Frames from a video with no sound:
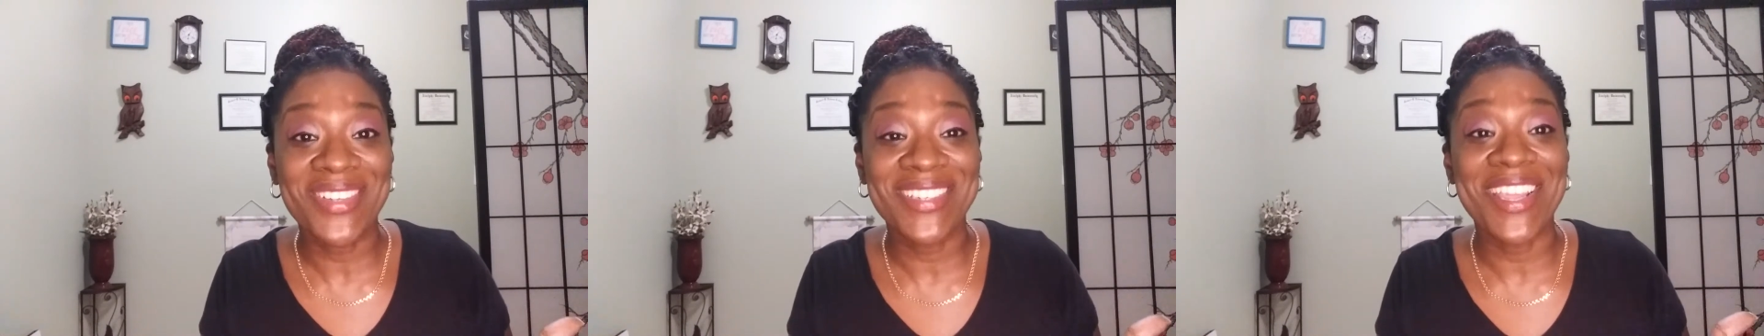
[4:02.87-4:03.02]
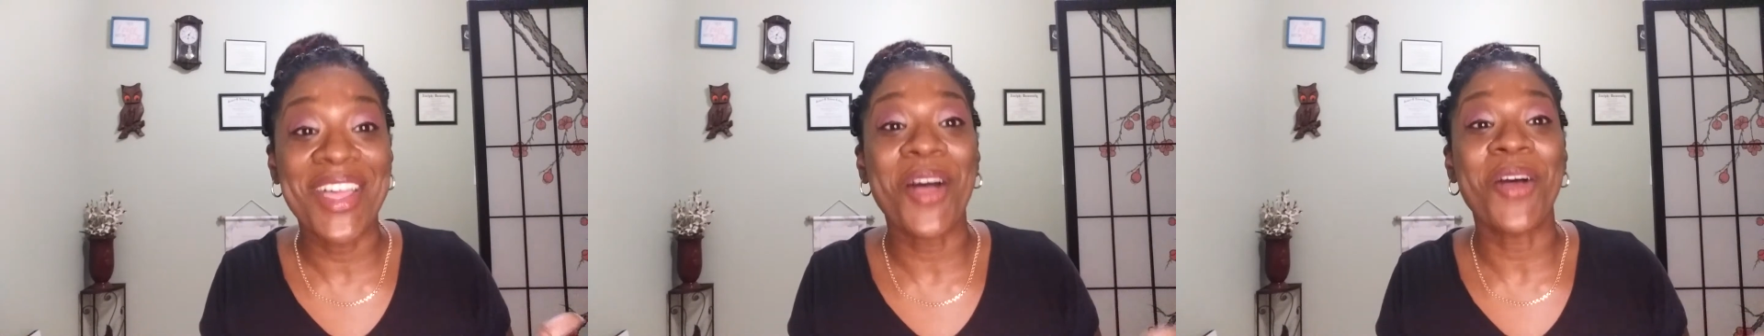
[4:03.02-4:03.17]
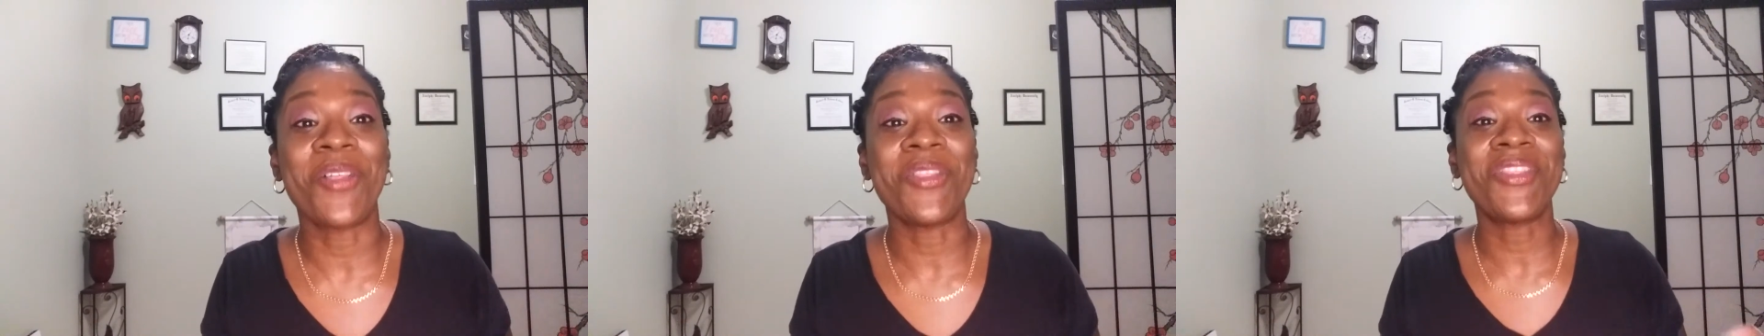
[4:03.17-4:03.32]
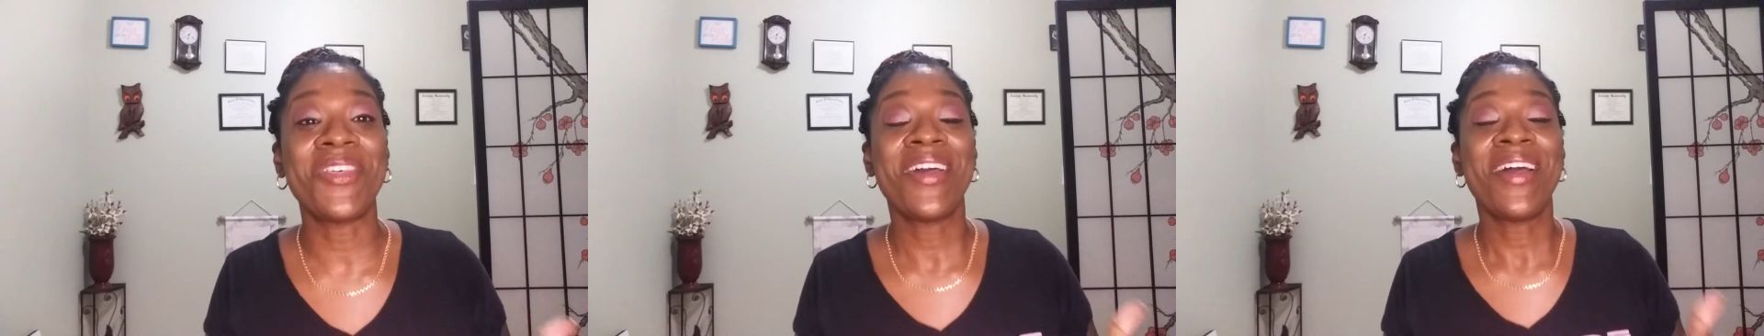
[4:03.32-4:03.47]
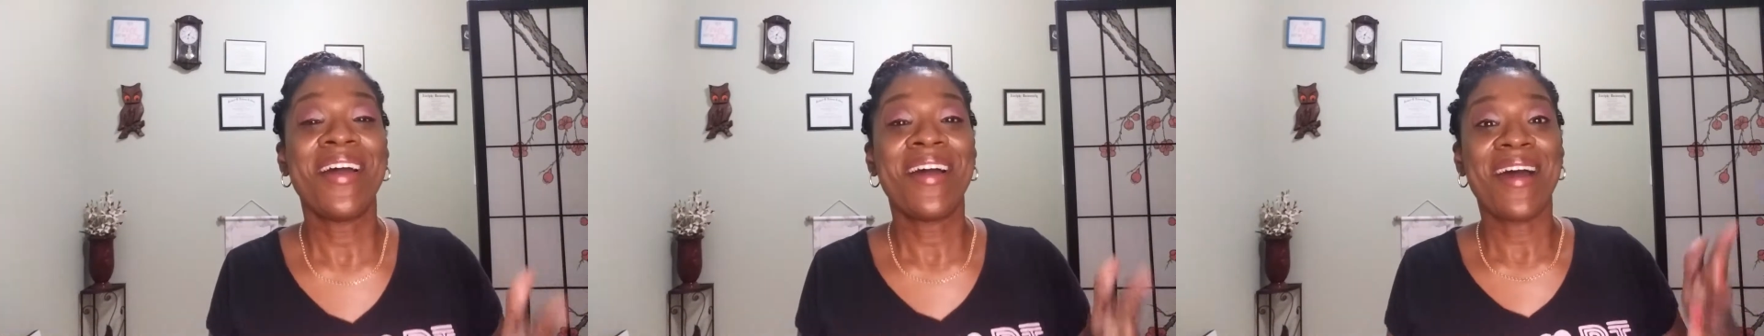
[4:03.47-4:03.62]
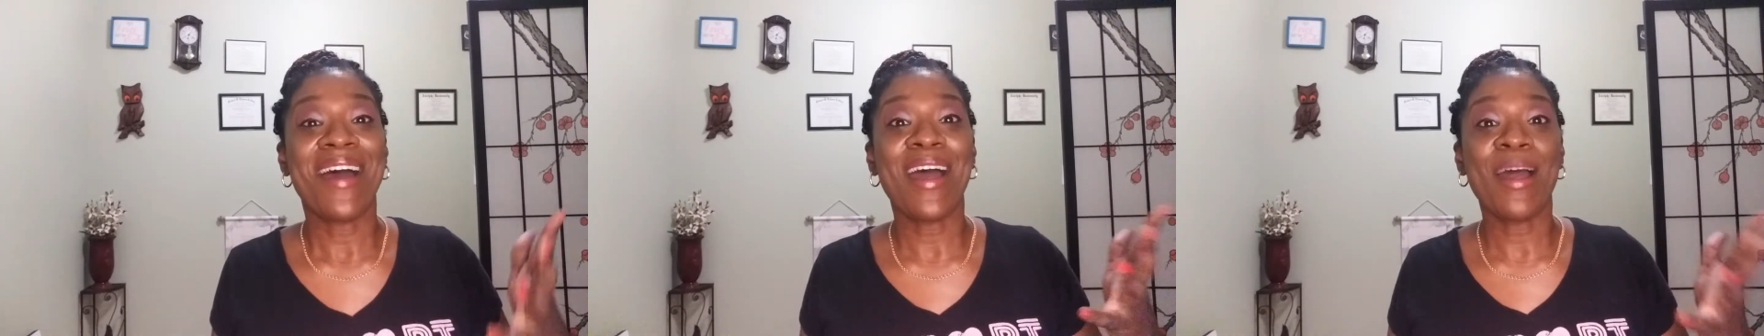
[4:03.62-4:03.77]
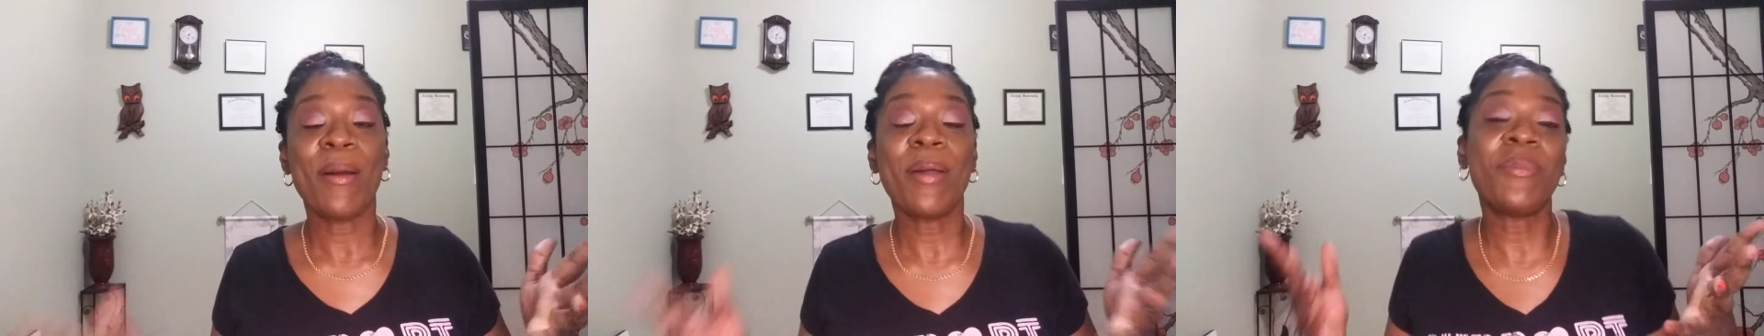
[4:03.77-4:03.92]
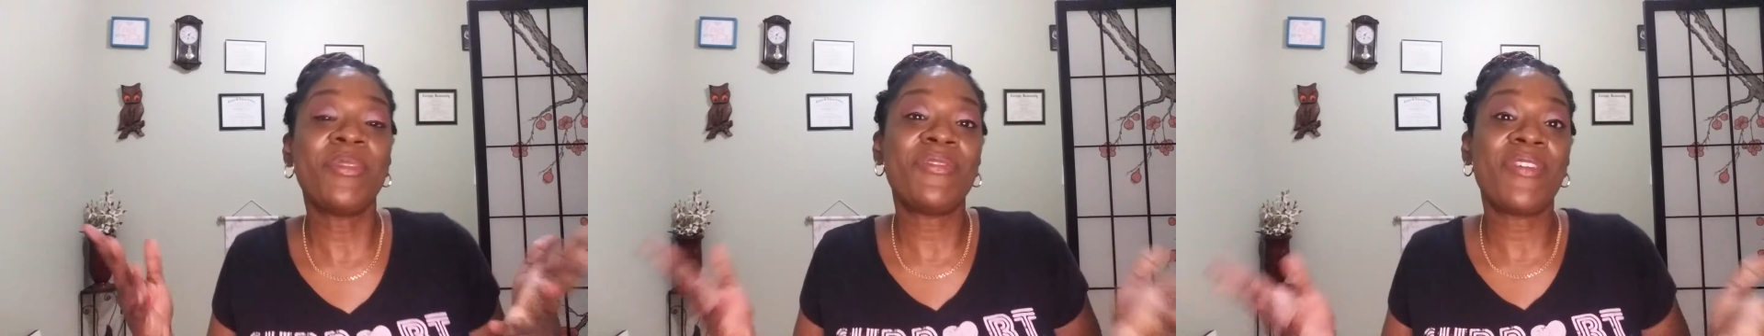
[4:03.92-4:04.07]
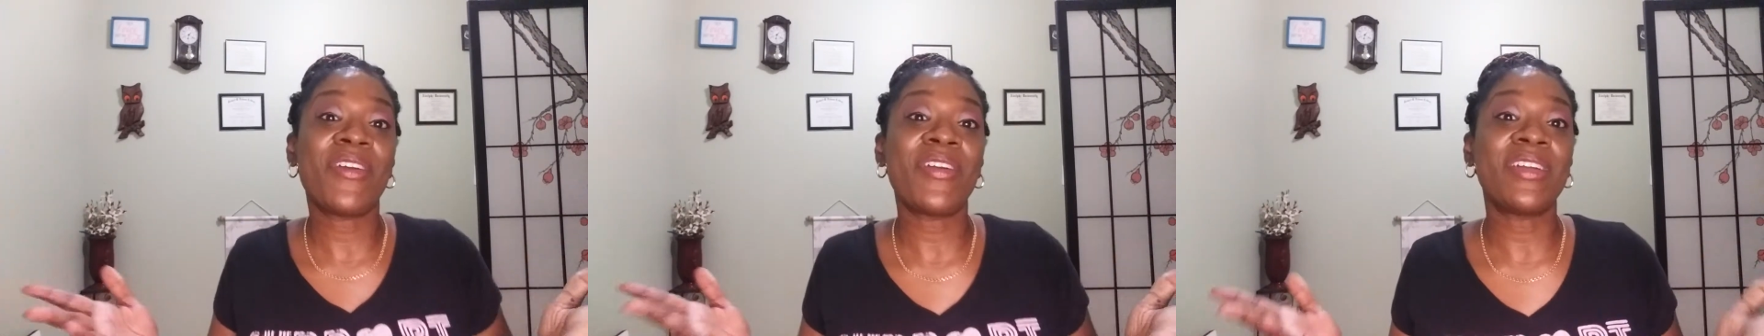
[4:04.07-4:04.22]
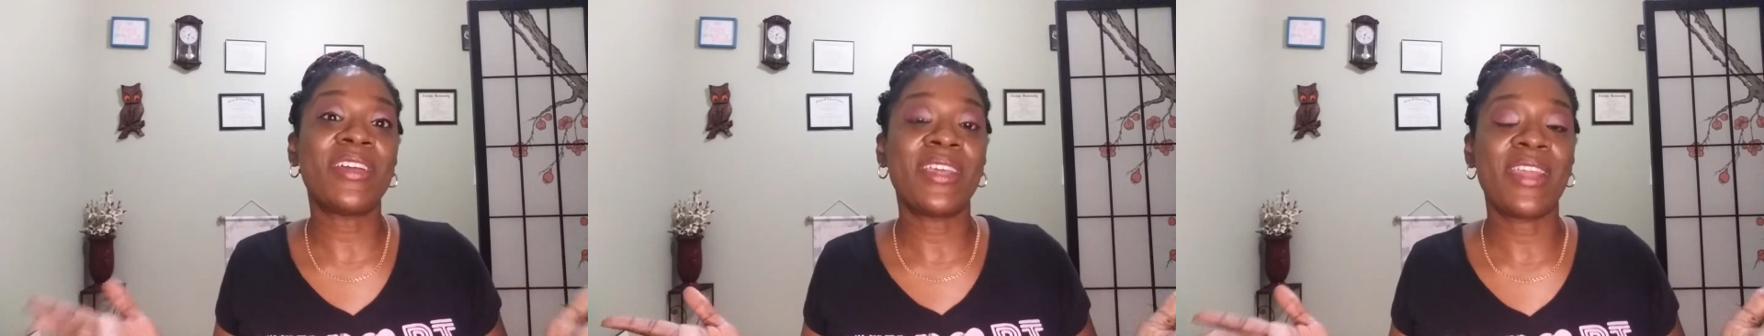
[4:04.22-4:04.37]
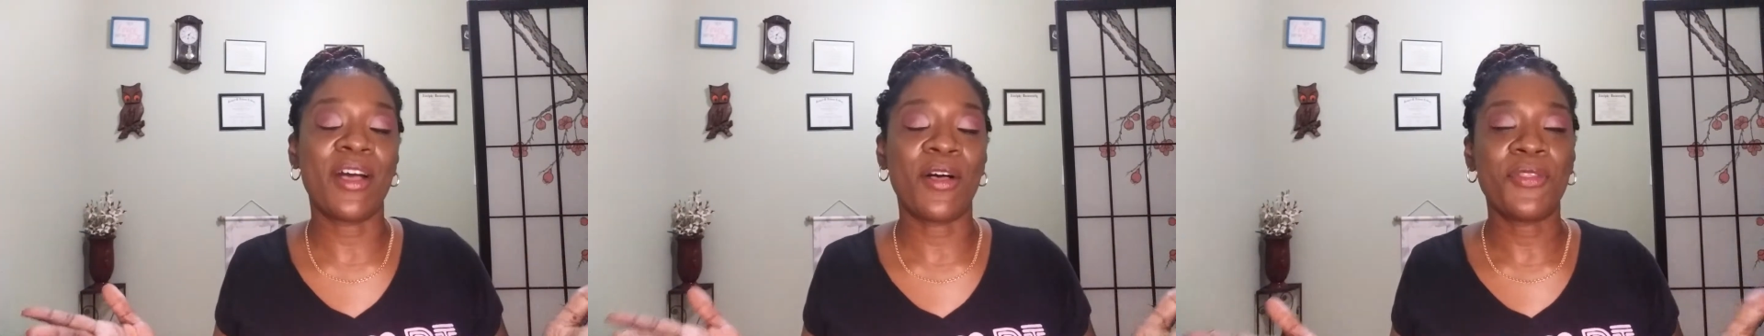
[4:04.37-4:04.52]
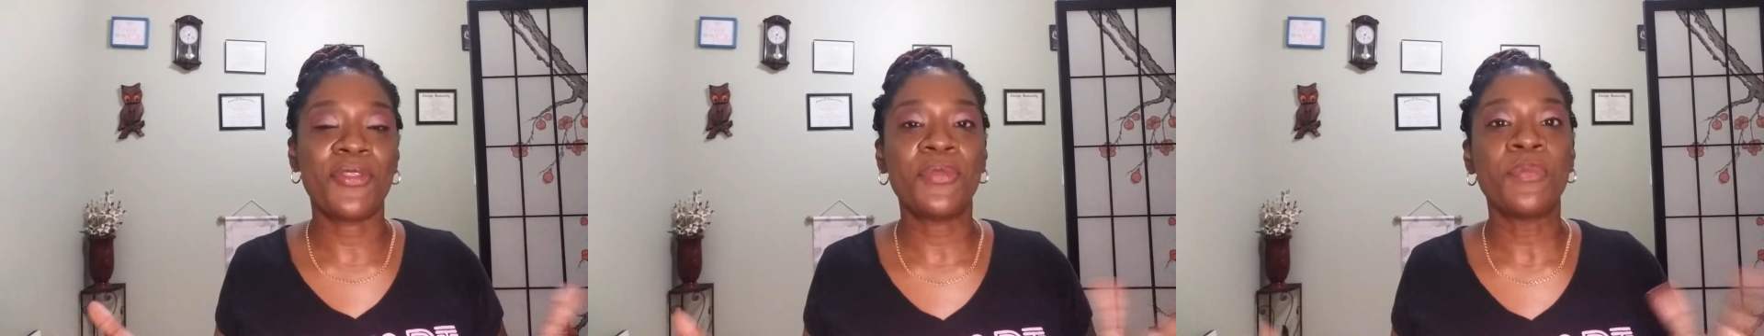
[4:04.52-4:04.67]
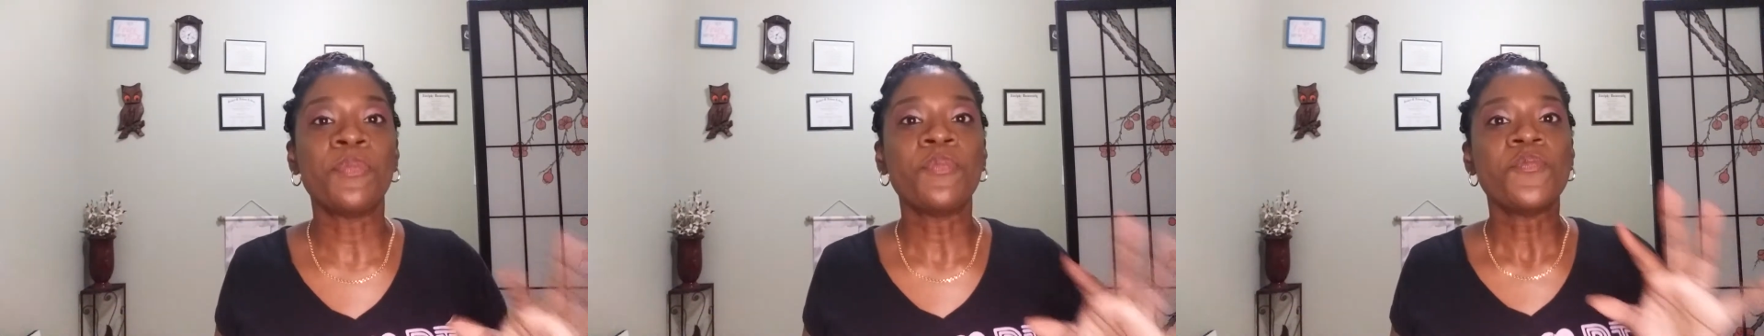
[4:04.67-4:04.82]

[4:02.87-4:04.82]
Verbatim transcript: health. I, am in very good health.